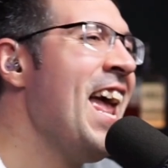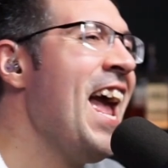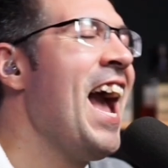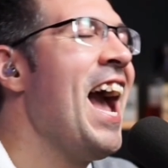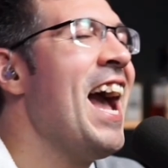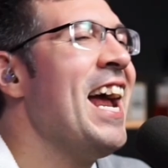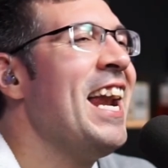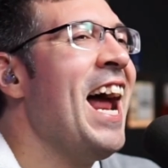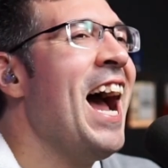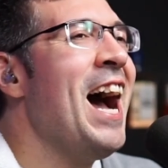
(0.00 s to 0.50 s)

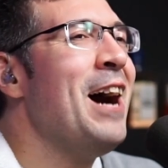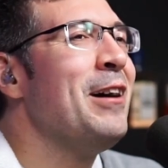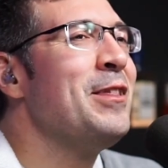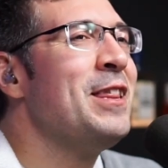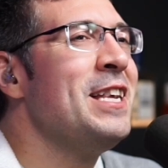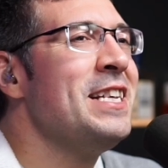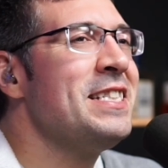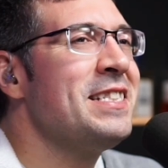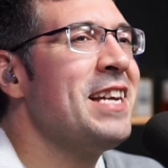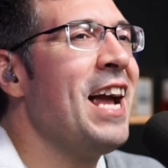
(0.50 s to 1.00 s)
and how
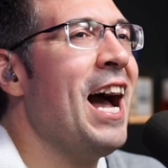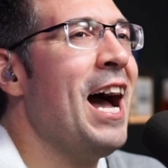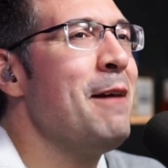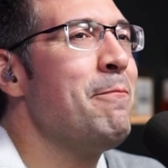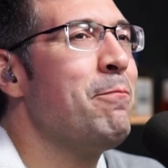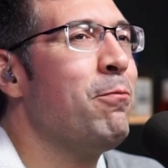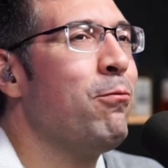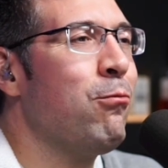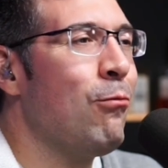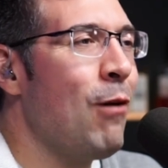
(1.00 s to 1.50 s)
this guy
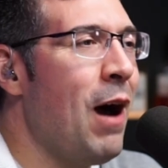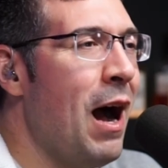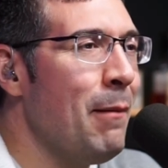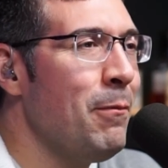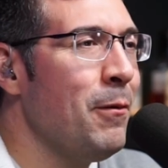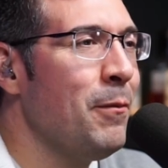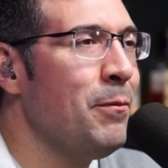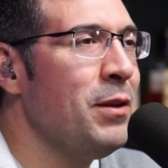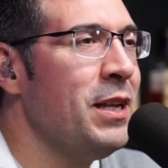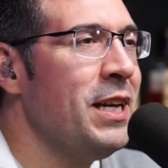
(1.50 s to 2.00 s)

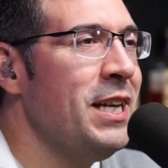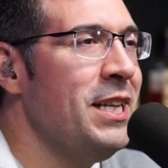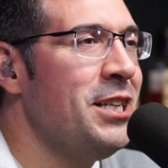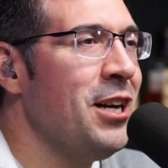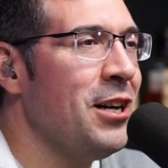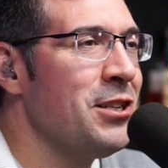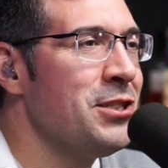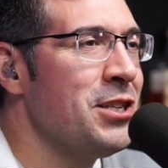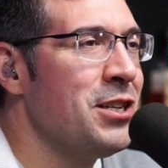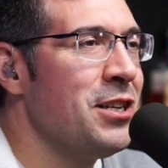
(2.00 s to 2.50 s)
probably
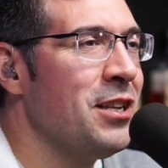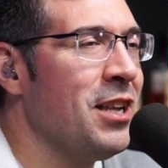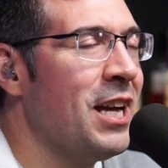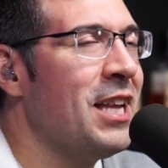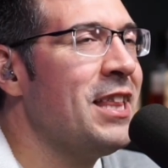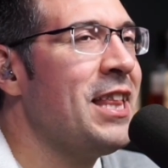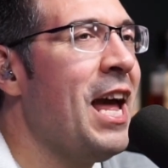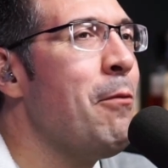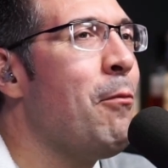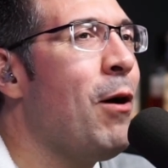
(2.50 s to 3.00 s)
doesn't,
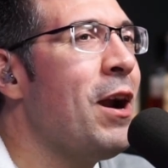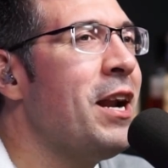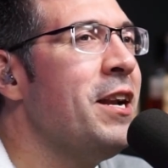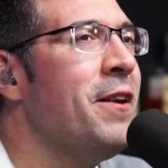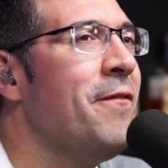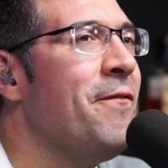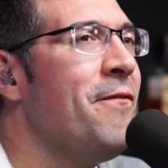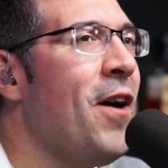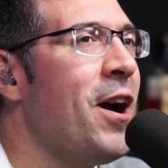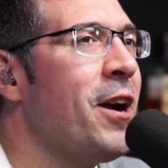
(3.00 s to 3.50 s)
like, they wanted
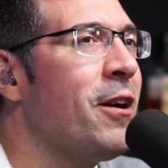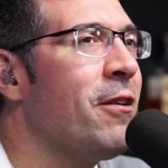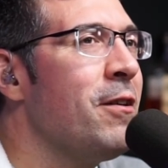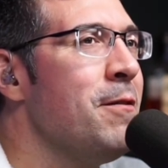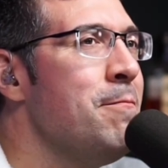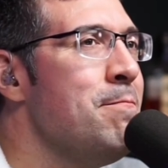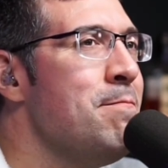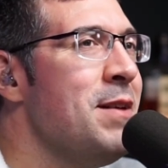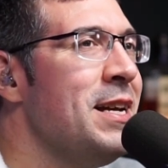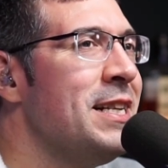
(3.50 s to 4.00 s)
to fire
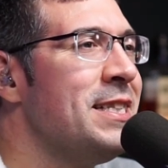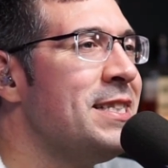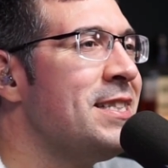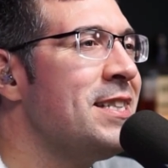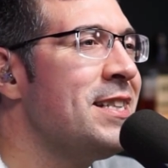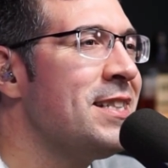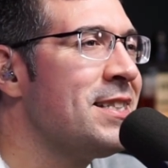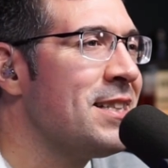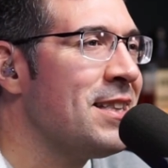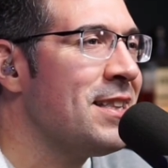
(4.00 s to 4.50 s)
him
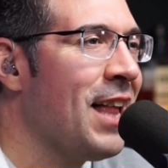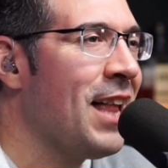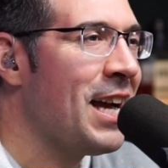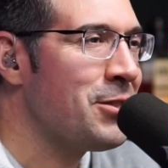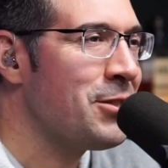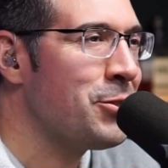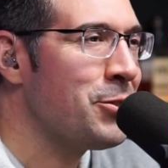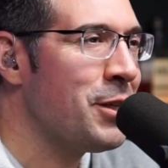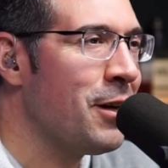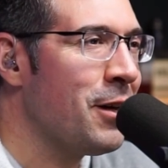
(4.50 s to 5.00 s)
mid-season
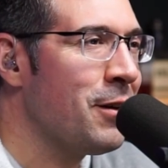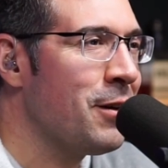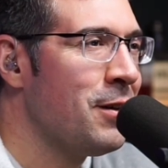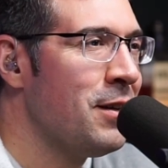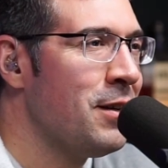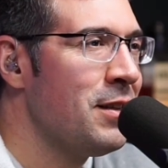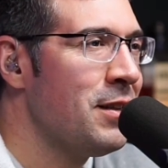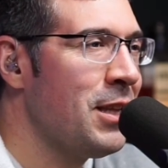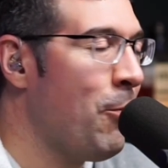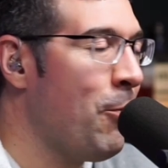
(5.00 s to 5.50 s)
last year.
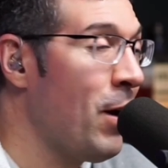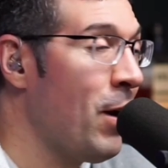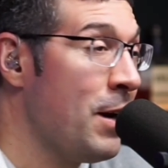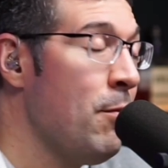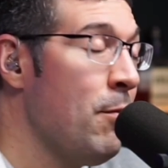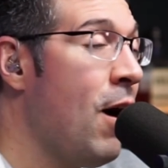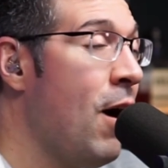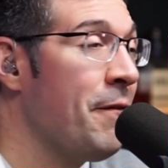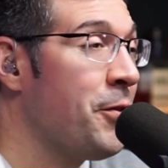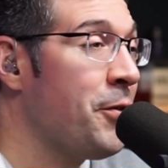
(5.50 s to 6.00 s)
They wanted
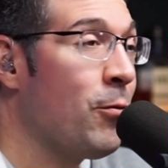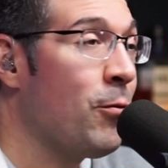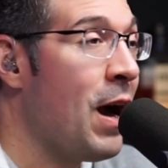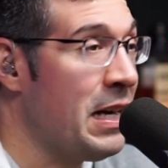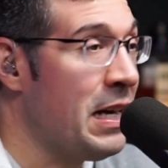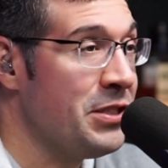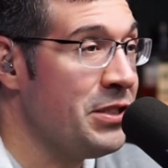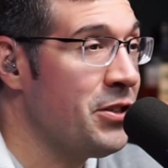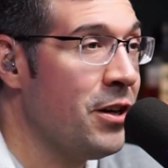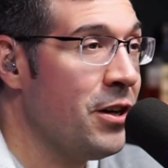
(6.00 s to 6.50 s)
him off the
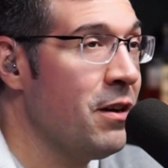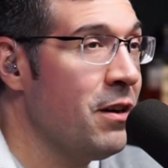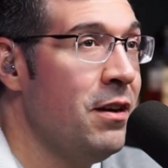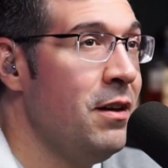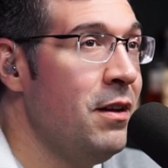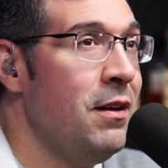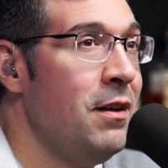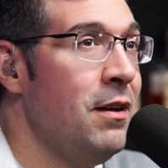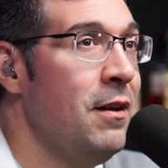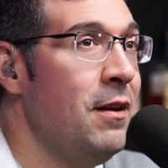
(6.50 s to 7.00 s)
roster.
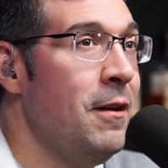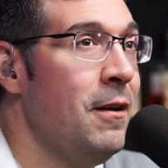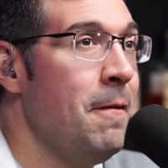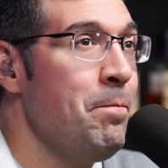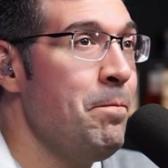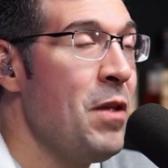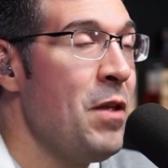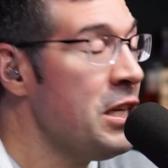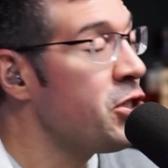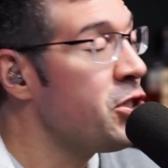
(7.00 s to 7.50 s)

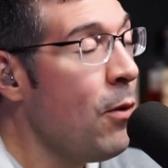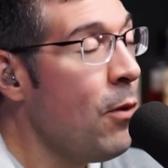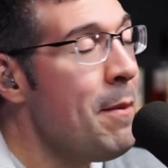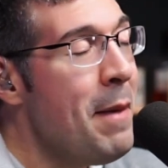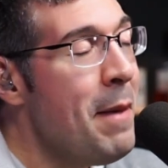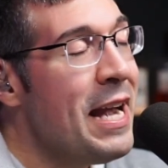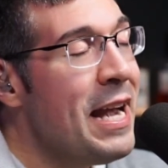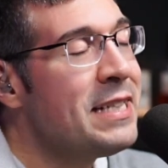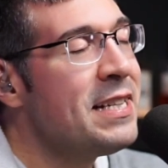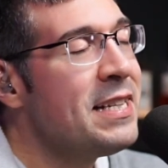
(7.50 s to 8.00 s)
So it
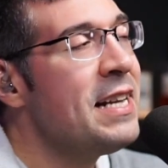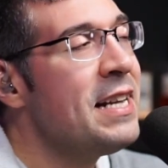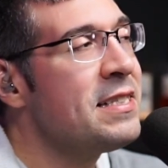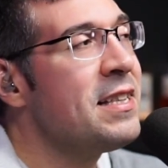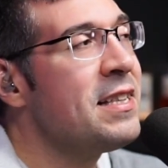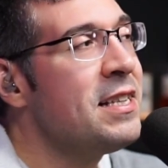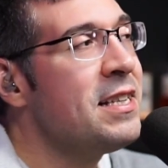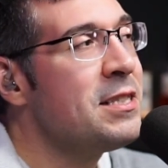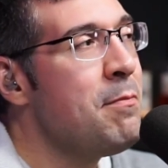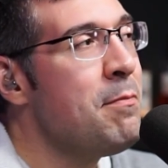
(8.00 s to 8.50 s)
makes sense
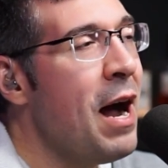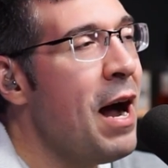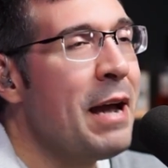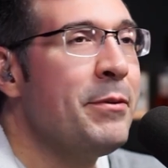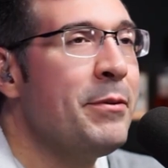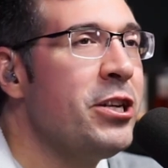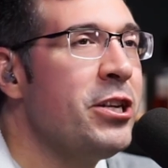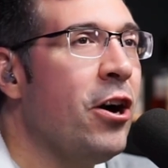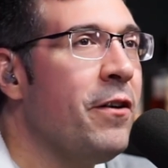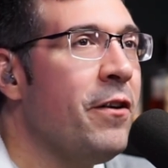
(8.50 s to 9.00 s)
that he's a
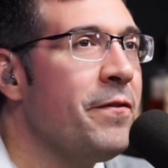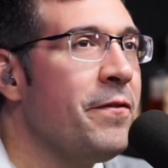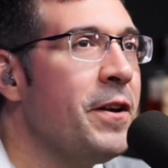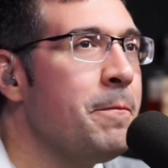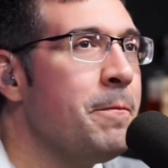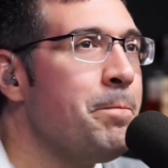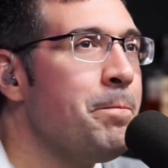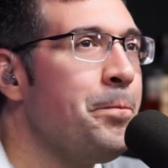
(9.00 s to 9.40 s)
Miami Dolphin.